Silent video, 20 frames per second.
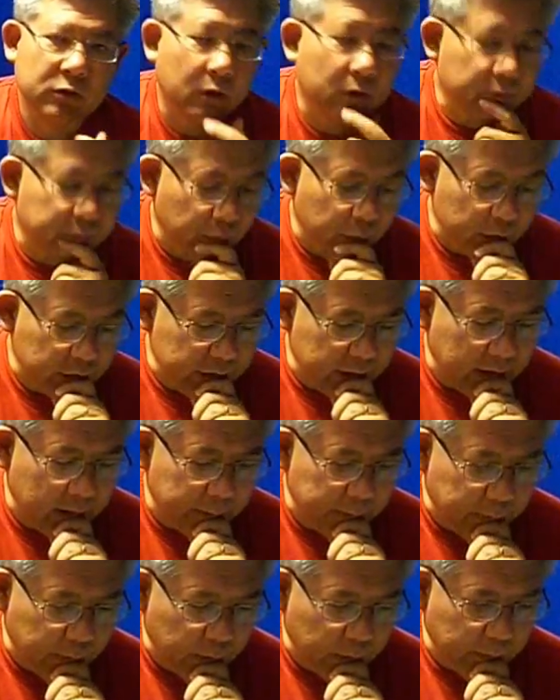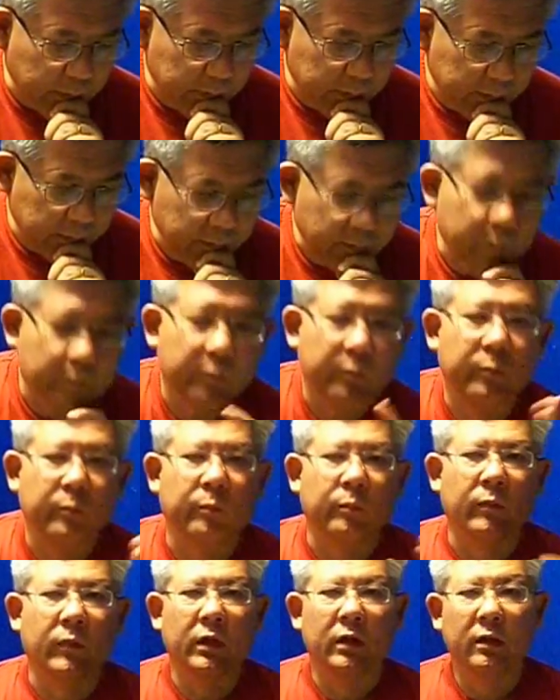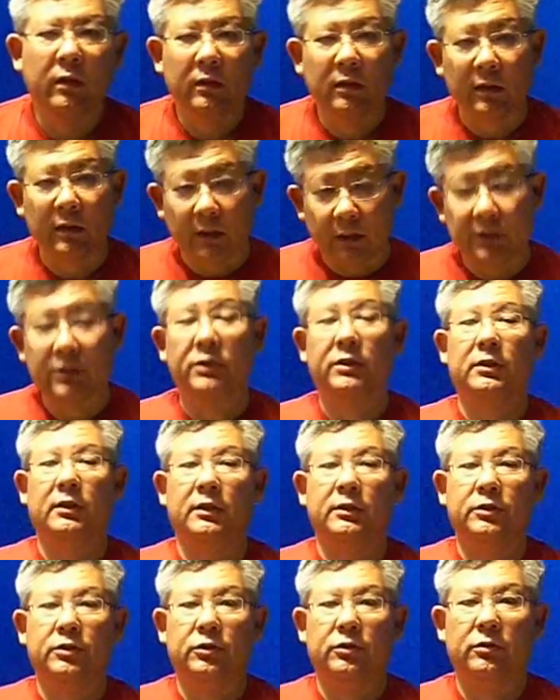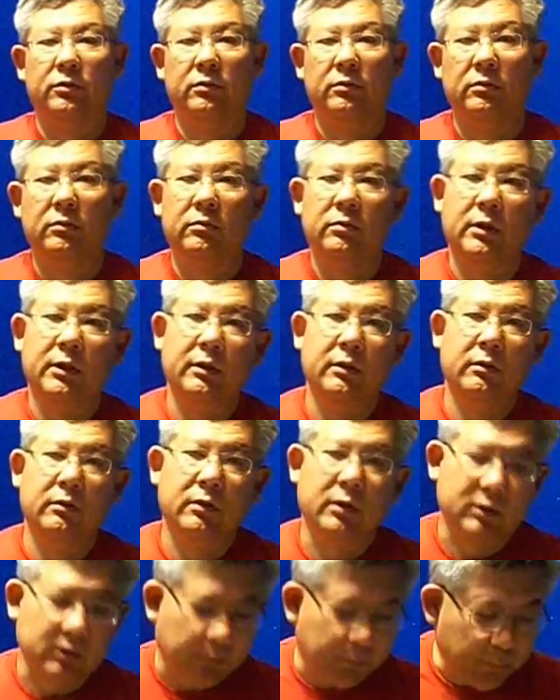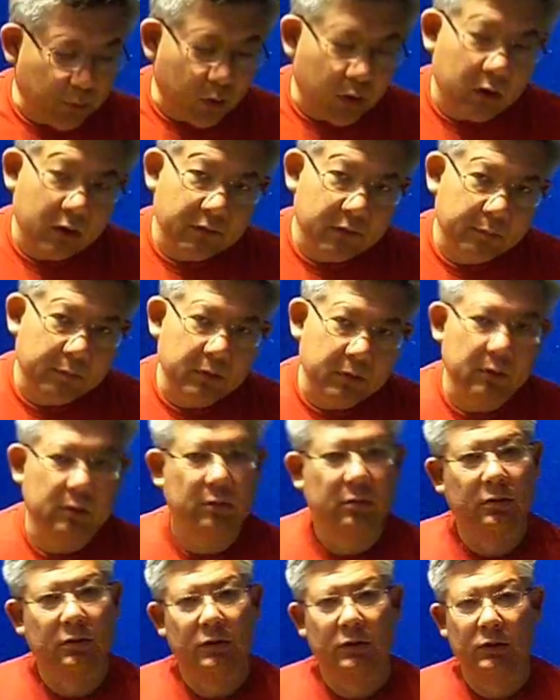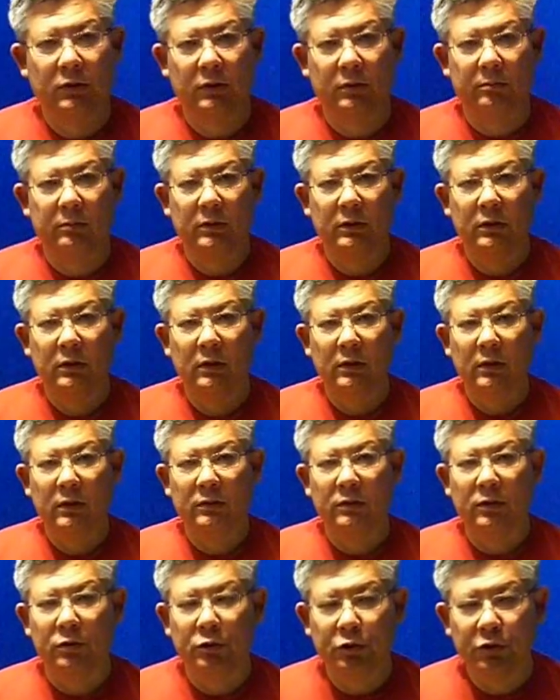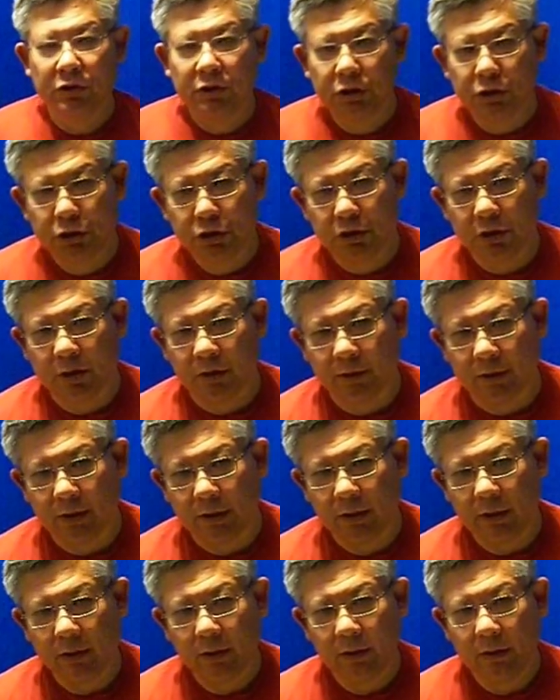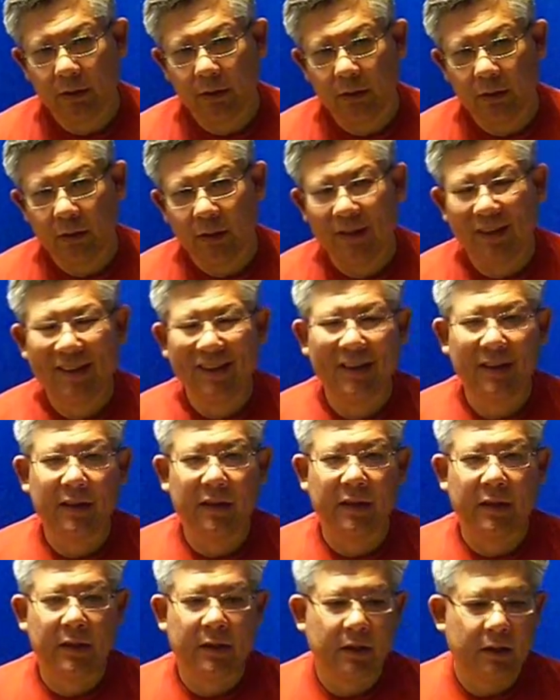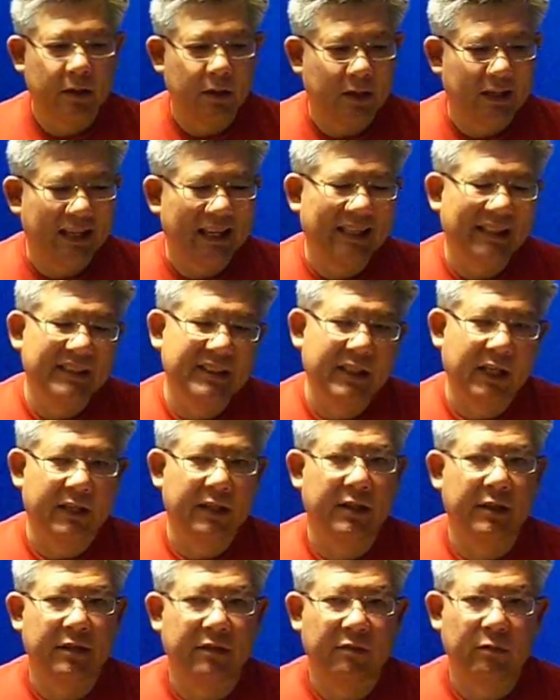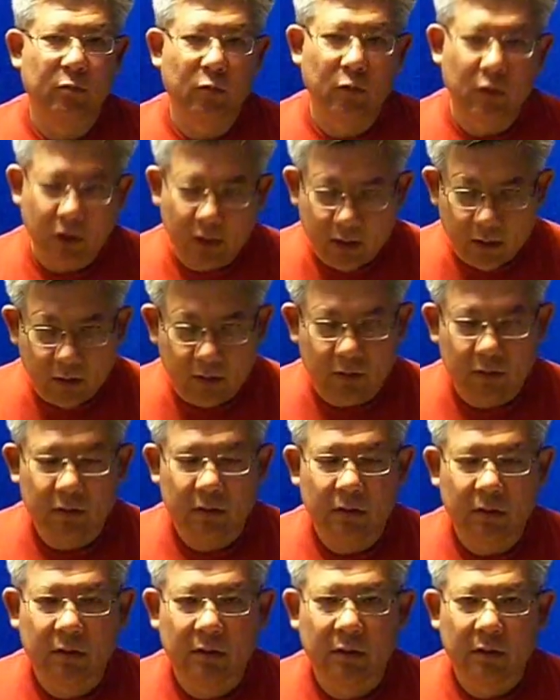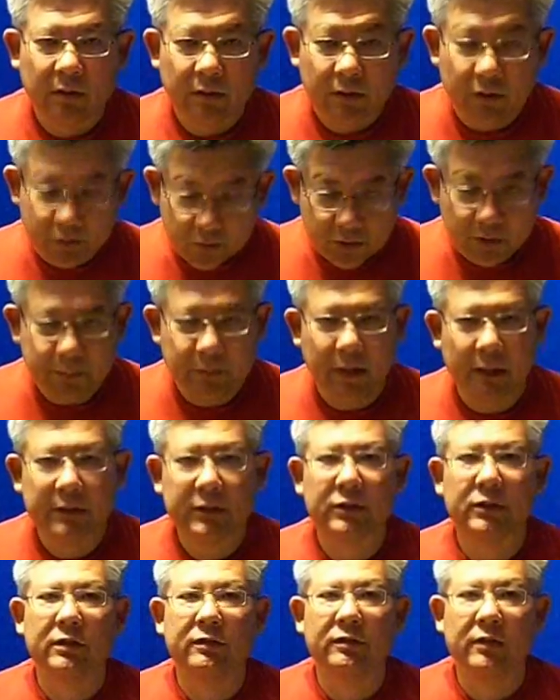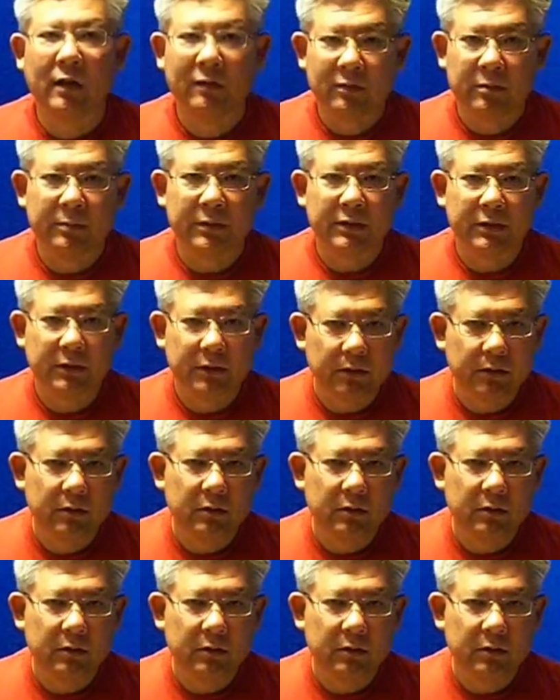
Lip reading: So, for example, the legislature, right? That's a part of the political system. The judiciary, the executive. Wow, the three branches of government.